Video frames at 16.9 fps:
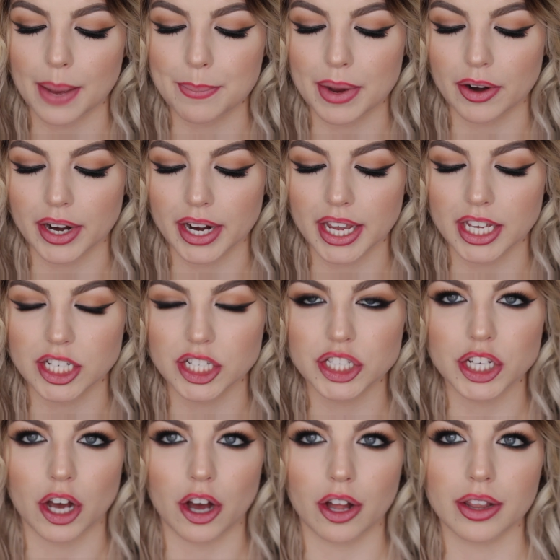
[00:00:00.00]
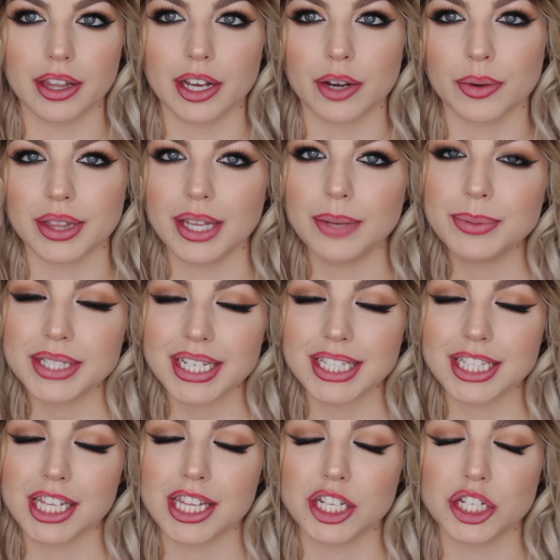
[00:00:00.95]
American Doll Liquid
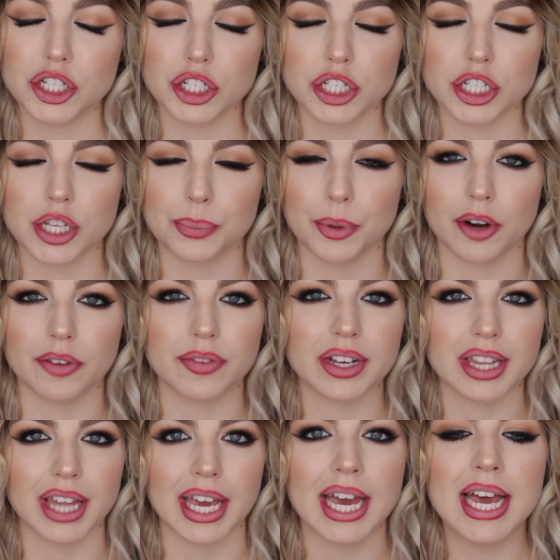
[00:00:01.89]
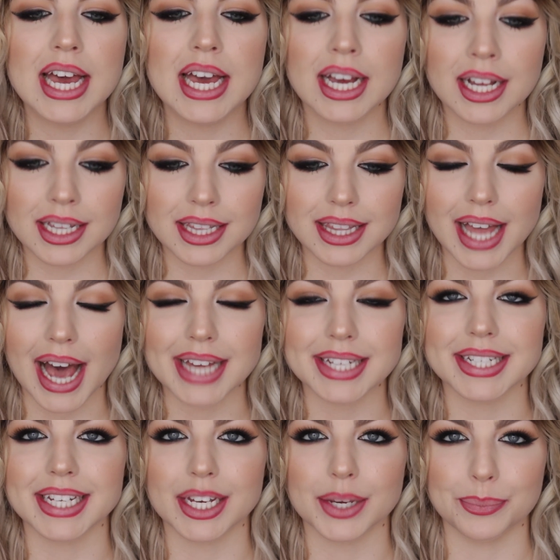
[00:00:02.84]
Lipstick. This is just the perfect, like,
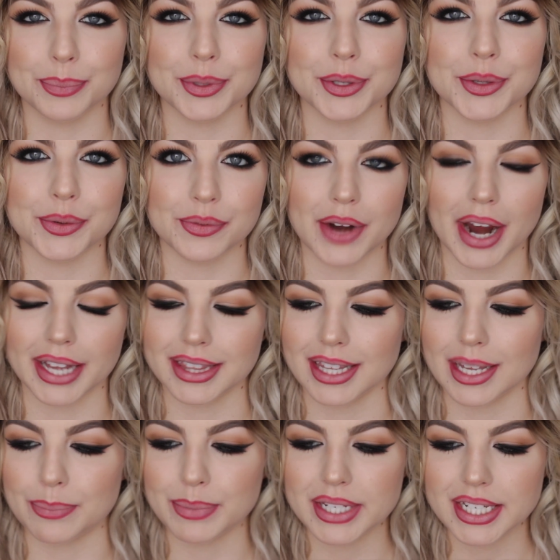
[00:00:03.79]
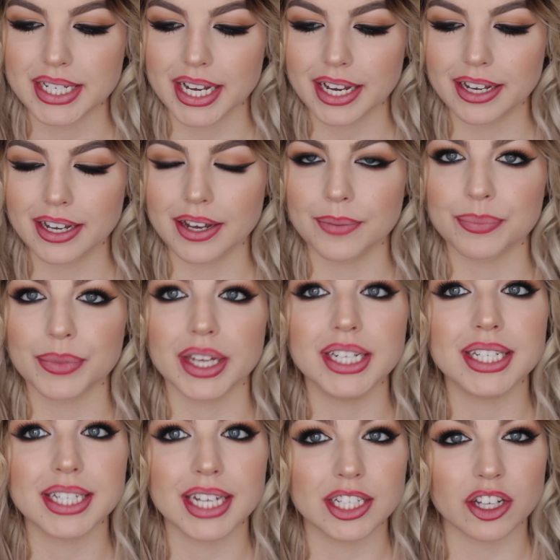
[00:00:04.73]
classic blue-red lipstick. And
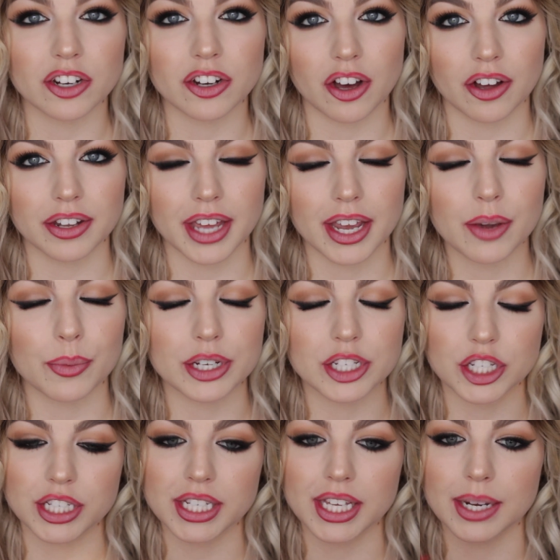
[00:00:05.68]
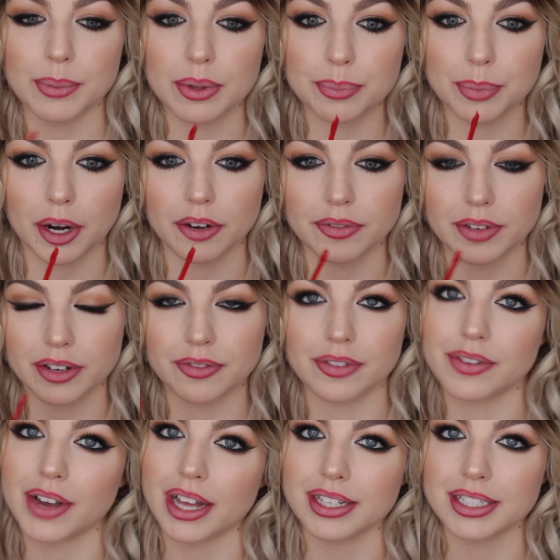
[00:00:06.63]
it stays on all night, which is going to be perfect
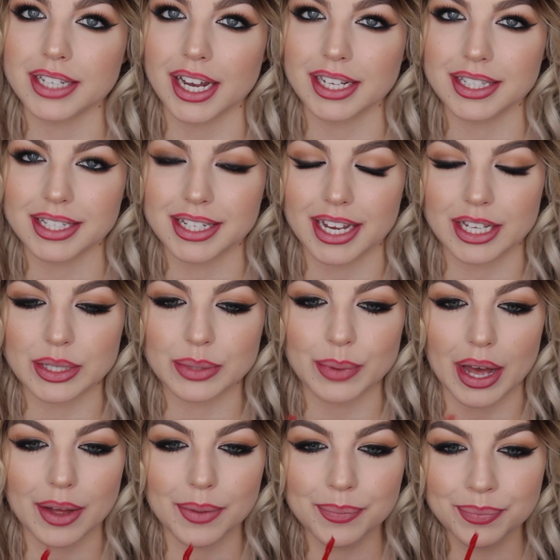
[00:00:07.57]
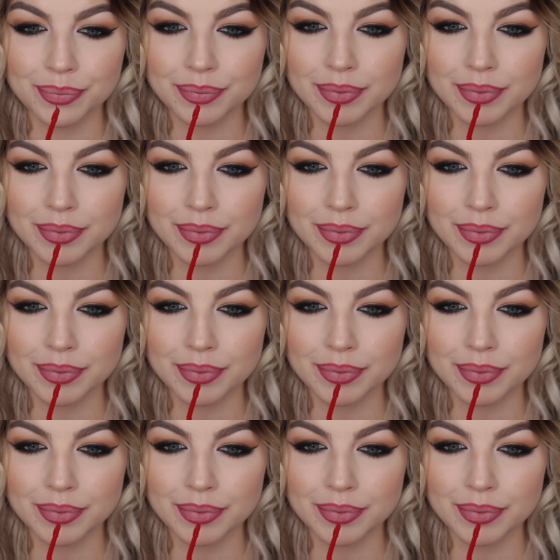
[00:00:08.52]
for Valentine's Day as well.